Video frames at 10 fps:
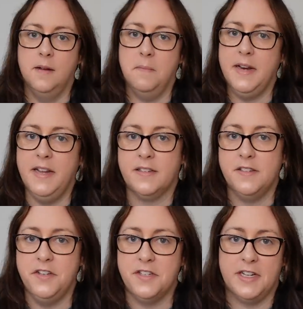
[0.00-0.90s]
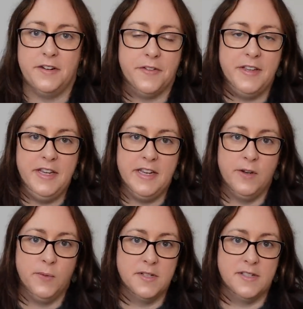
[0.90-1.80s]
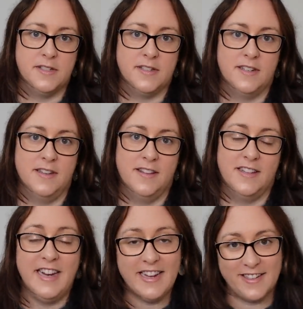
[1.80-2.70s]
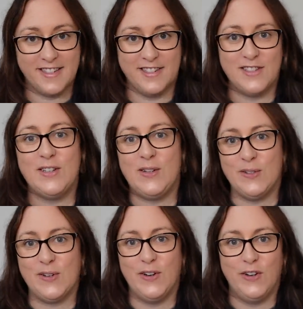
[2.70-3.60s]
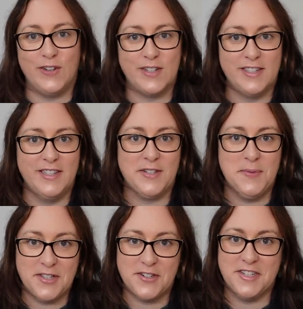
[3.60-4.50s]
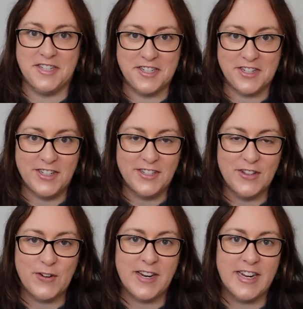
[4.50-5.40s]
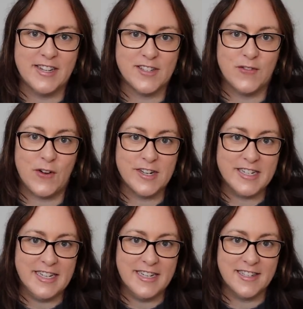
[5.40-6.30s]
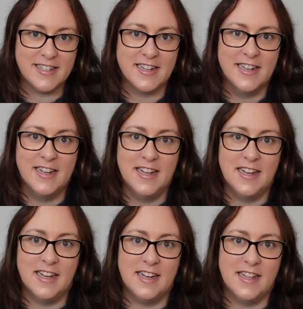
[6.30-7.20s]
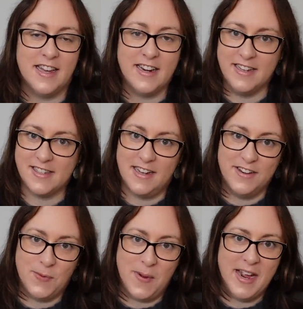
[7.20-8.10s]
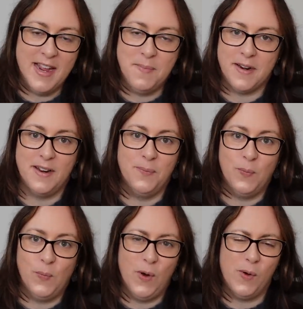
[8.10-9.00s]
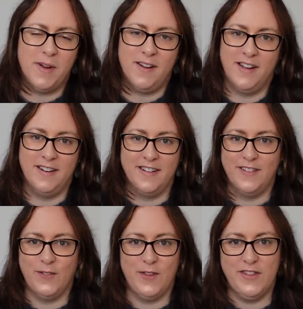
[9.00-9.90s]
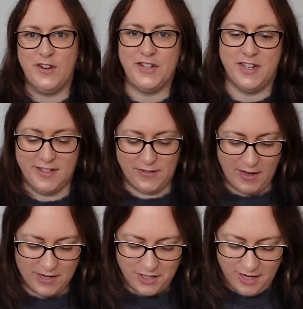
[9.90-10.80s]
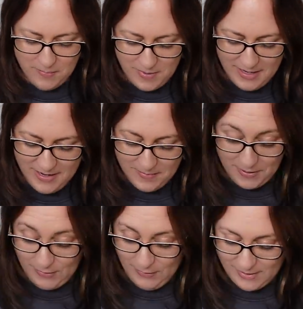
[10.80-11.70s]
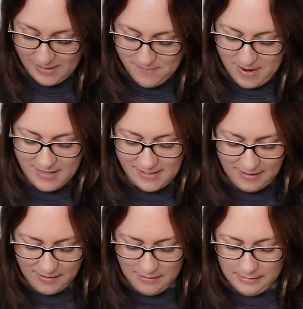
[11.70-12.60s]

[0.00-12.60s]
My next new start for the year was the next Lola Crow cross stitch mystery stitch along, the Greenhouse of Oddities. That is underway, but I'm well behind and with no chance of catching up, but it looks amazing.